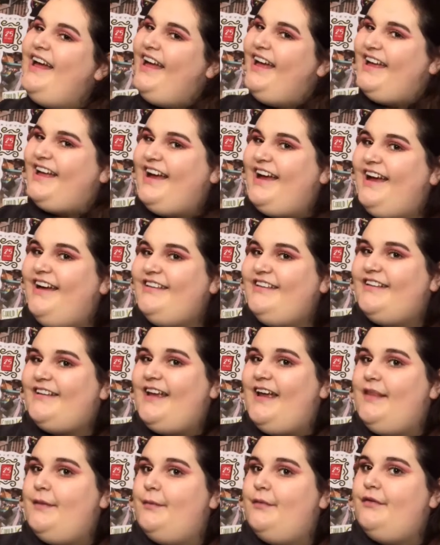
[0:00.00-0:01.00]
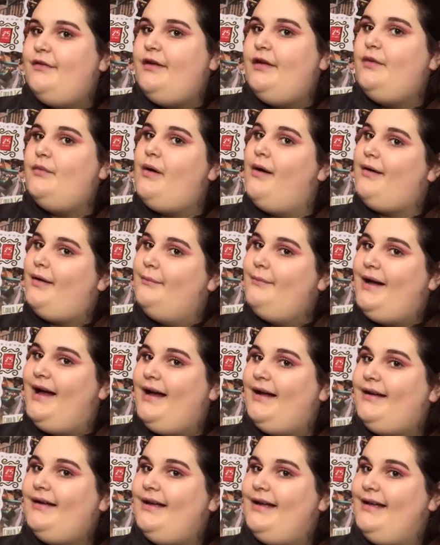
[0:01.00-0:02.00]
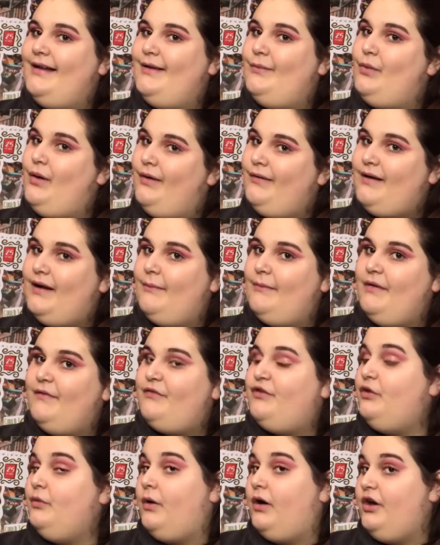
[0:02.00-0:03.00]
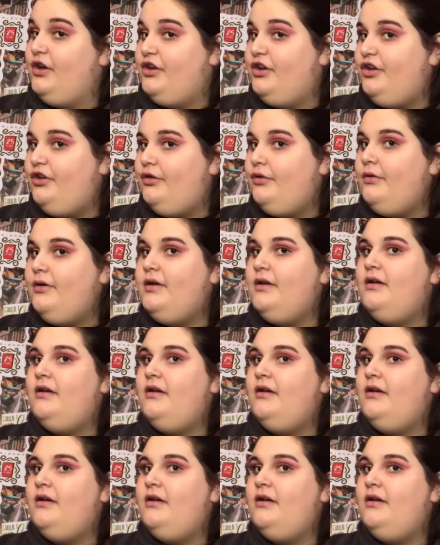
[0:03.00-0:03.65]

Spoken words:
Hey guys, it's Caitlin. Welcome back and welcome if you are new.